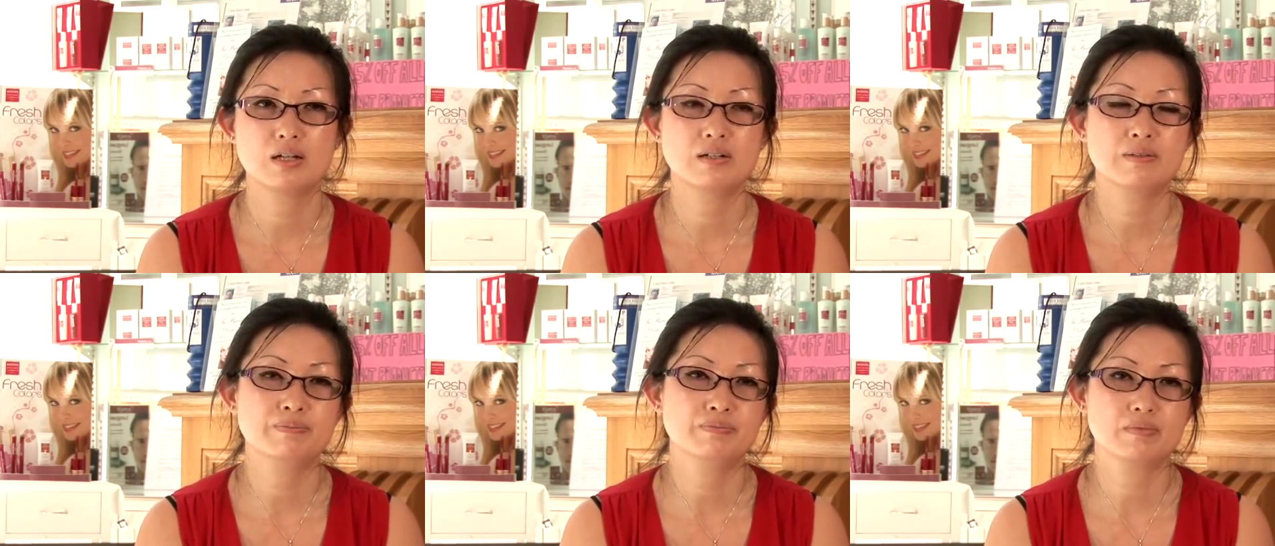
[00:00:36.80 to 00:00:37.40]

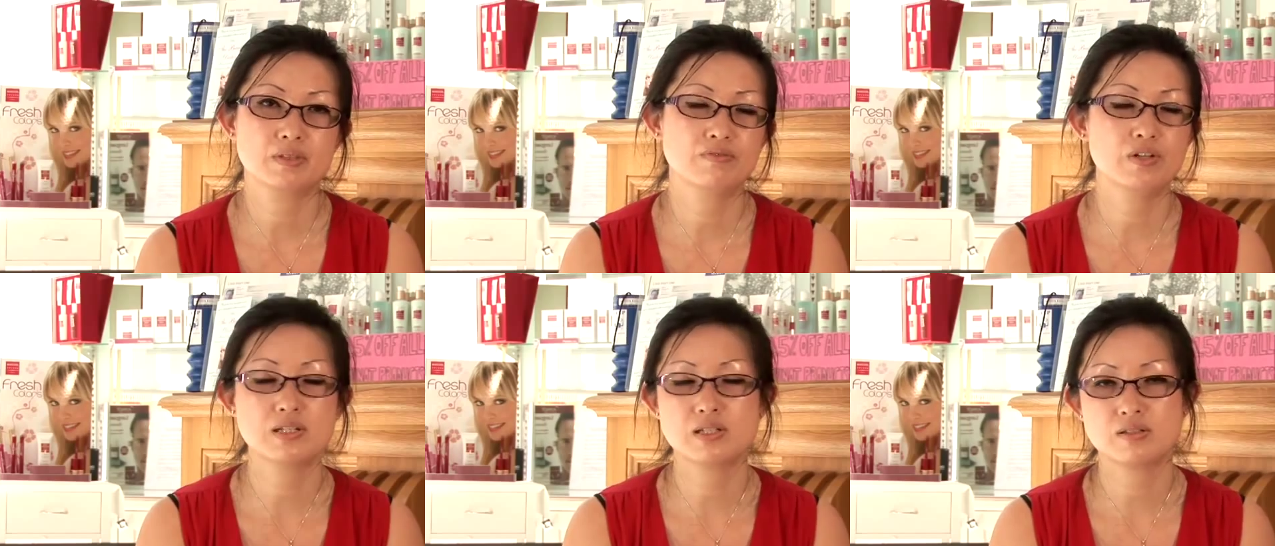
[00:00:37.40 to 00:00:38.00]
Speaker 1: um,
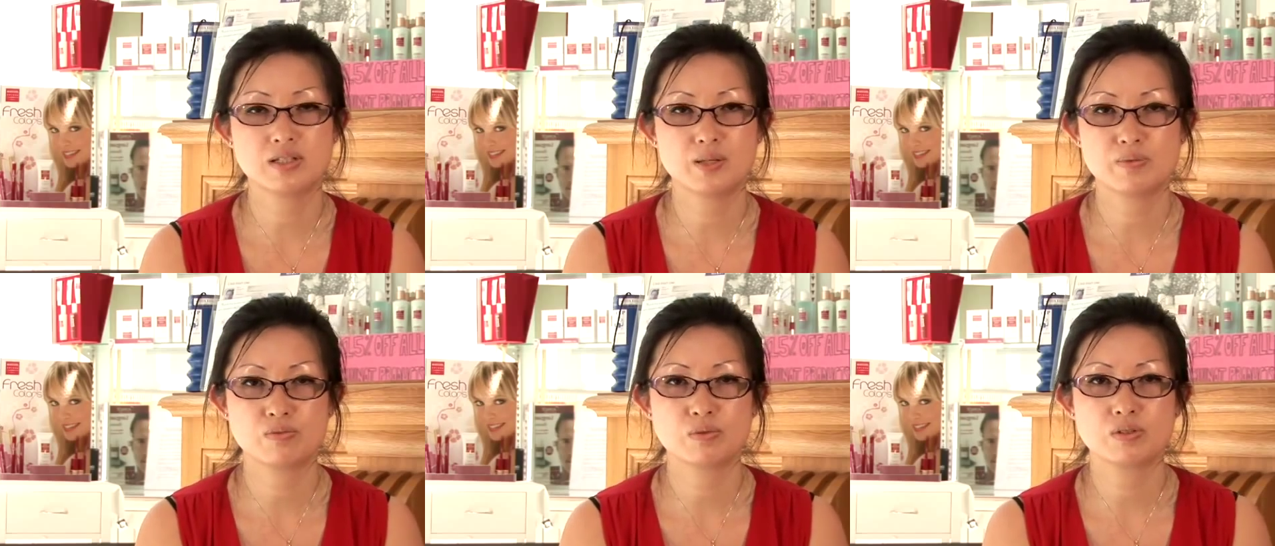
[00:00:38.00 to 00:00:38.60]
various other
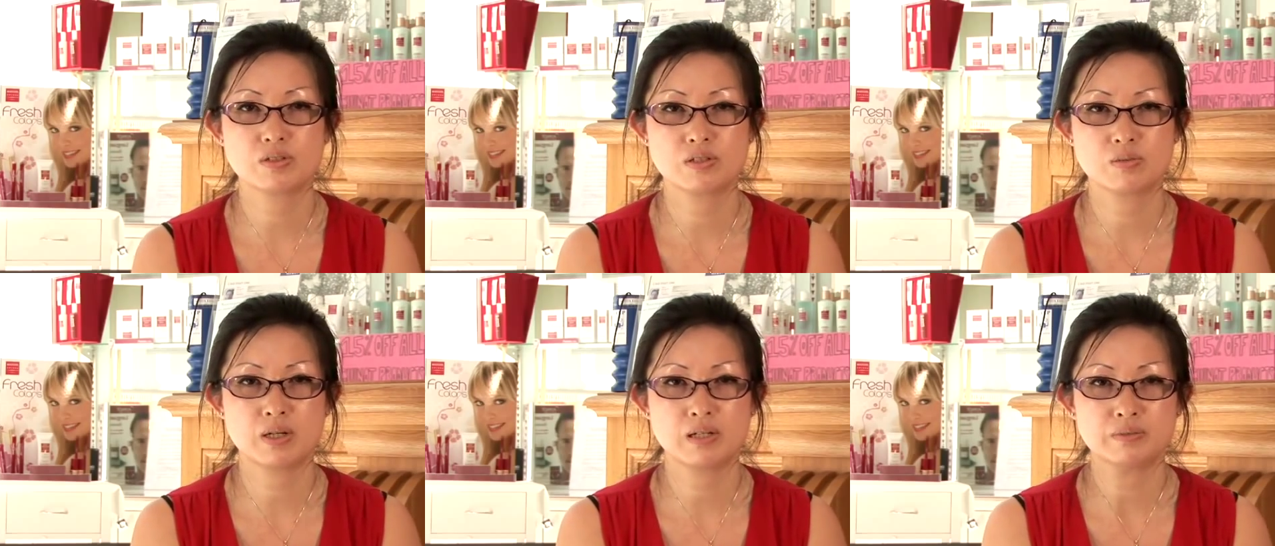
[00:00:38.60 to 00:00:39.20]
types of warts as
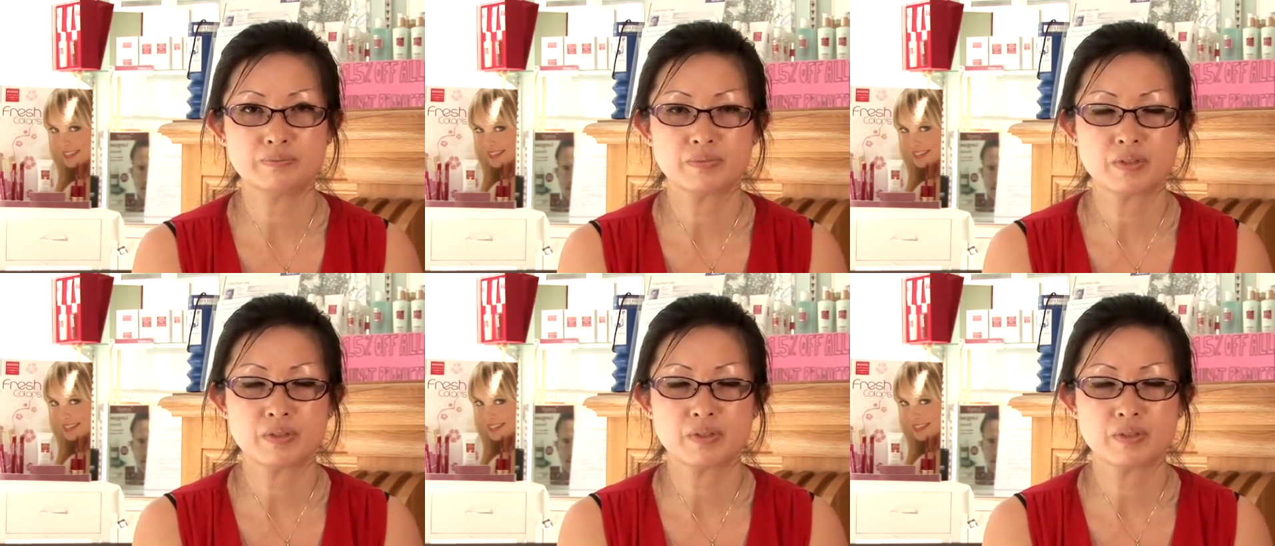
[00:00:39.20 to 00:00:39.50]
well.